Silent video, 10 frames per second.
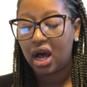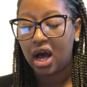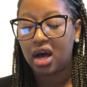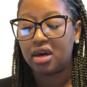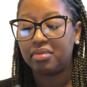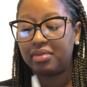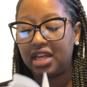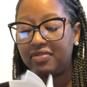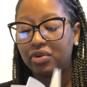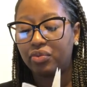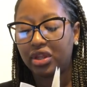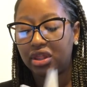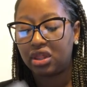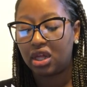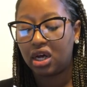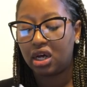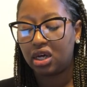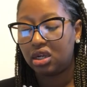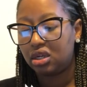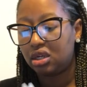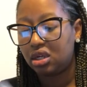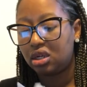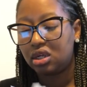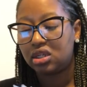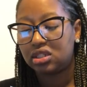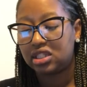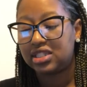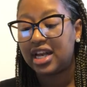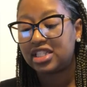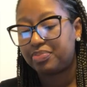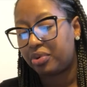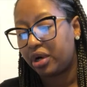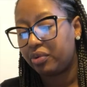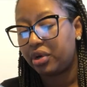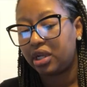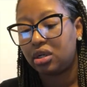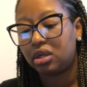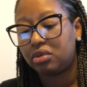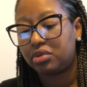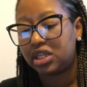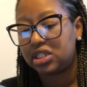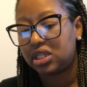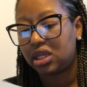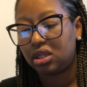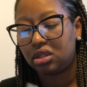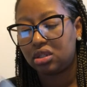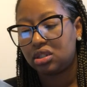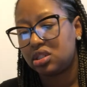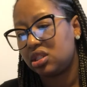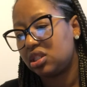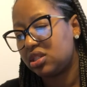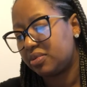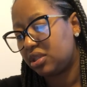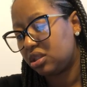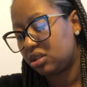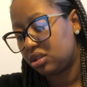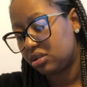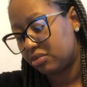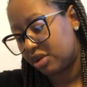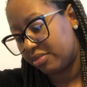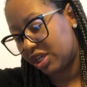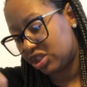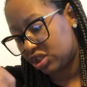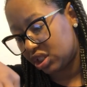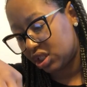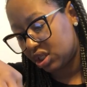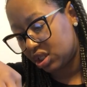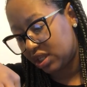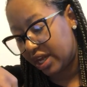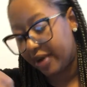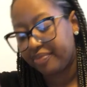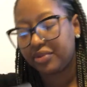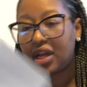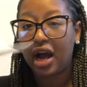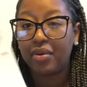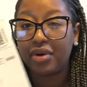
Um, even with the, the test print one, where is it? Is it this one? I want to make sure. Yeah. I